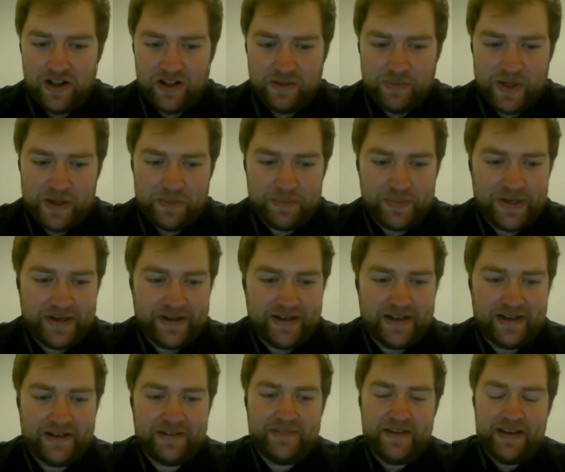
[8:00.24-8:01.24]
him up. But
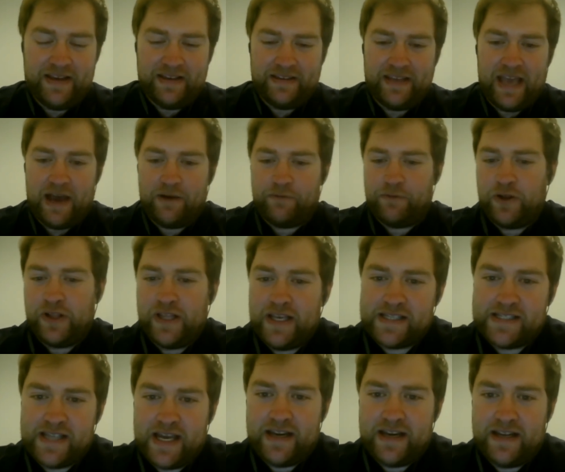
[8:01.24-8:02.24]
yeah, really
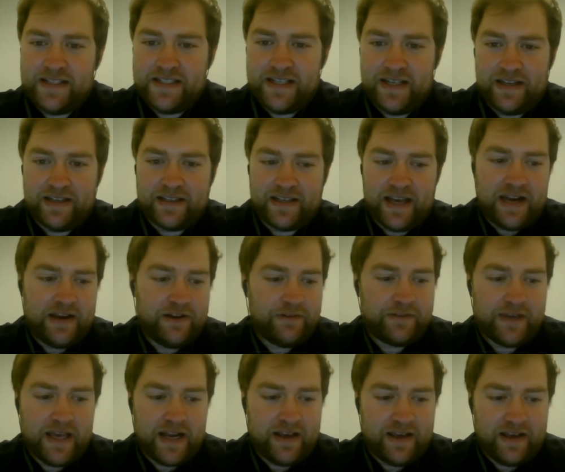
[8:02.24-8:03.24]
excited to kind
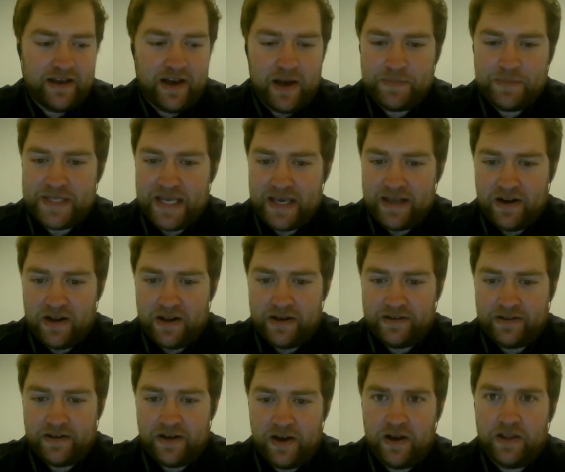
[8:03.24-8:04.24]
of get an update
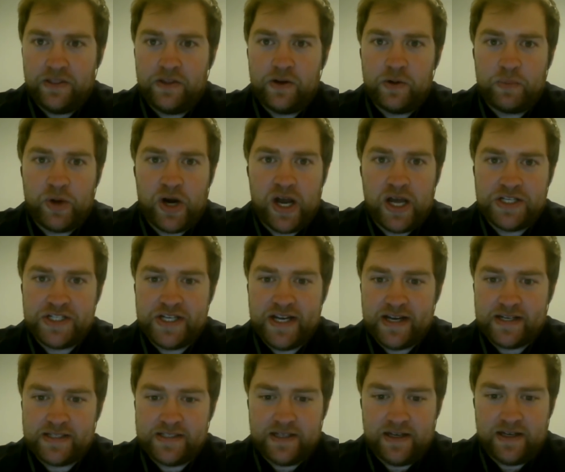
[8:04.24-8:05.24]
on their
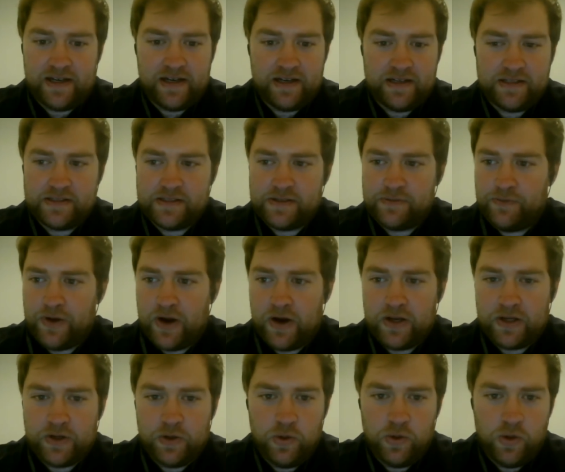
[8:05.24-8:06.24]
project. It's
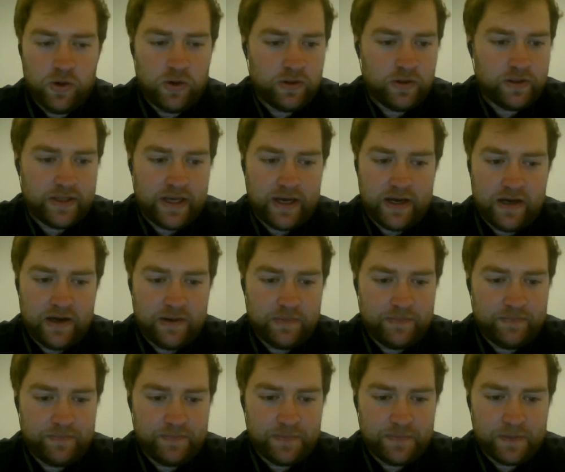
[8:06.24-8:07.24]
very cool.
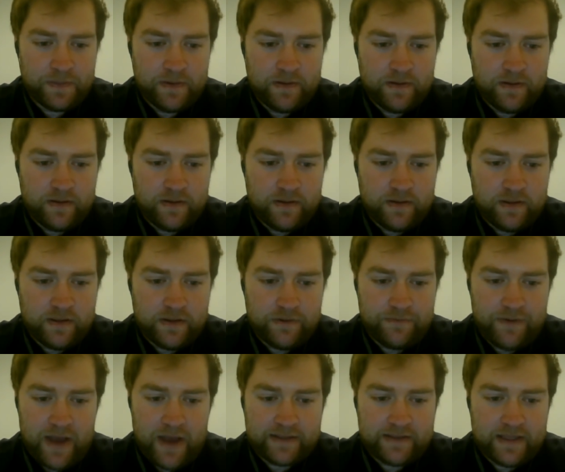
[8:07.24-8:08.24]
The
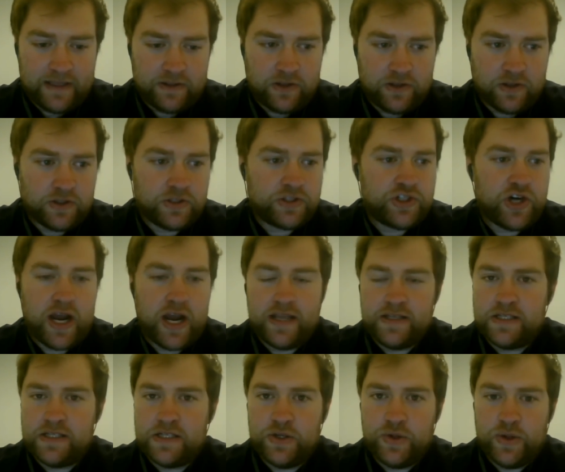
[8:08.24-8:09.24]
fact that they're trying
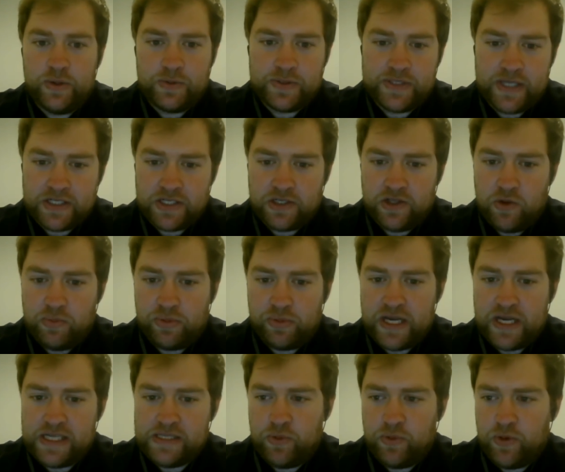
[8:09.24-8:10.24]
to do it with such a low
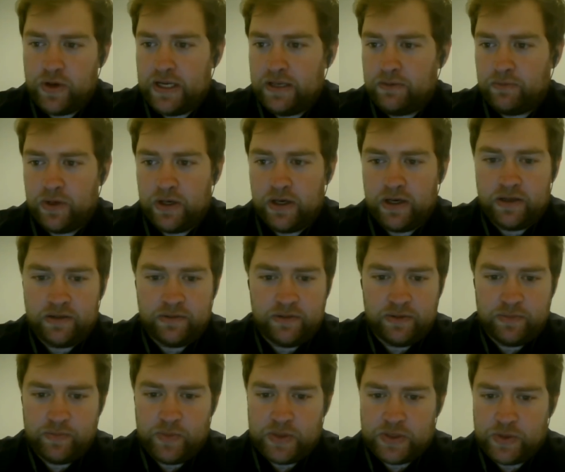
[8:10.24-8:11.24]
price point, where
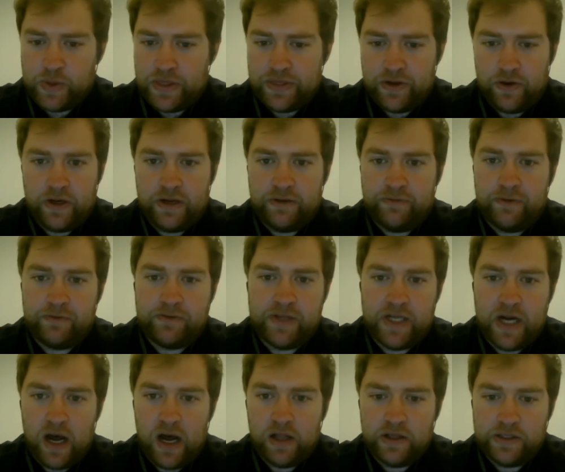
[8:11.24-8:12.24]
between $30 and
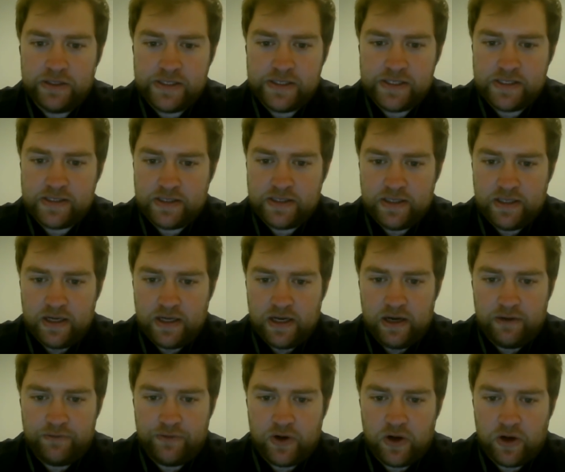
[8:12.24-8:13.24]
$50
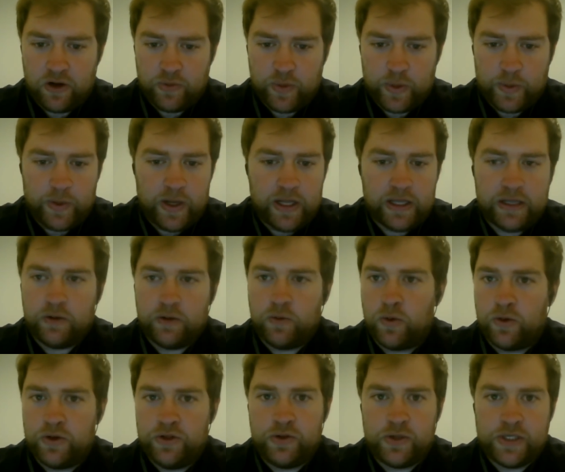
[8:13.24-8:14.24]
for a hardware wallet,
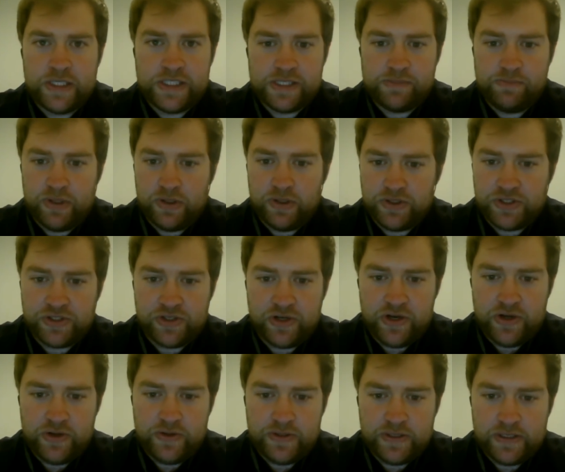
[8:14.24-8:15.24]
or you can just build your
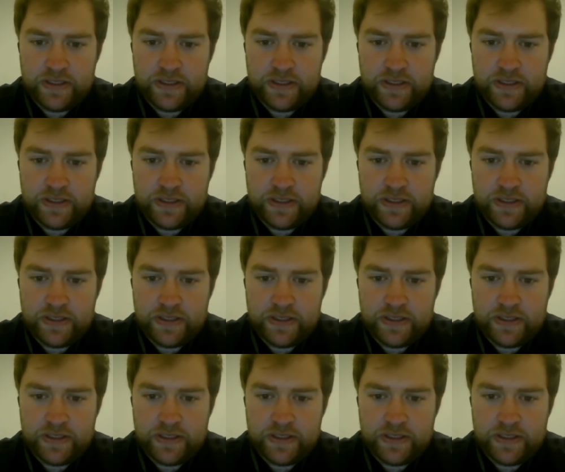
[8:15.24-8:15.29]
own,